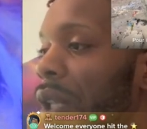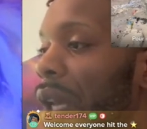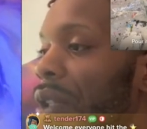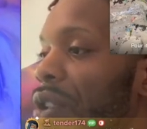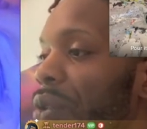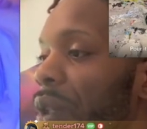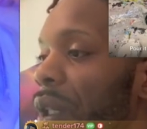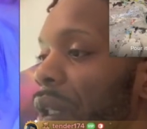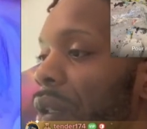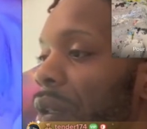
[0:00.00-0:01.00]

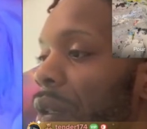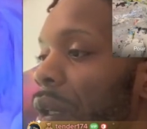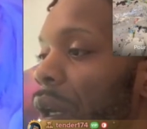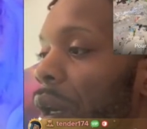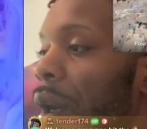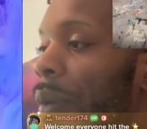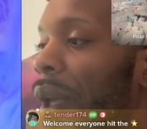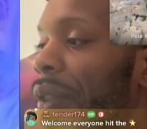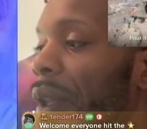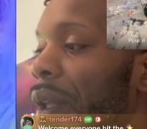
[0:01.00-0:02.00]
tangerine, um,
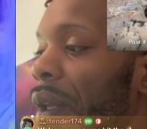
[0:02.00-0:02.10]
and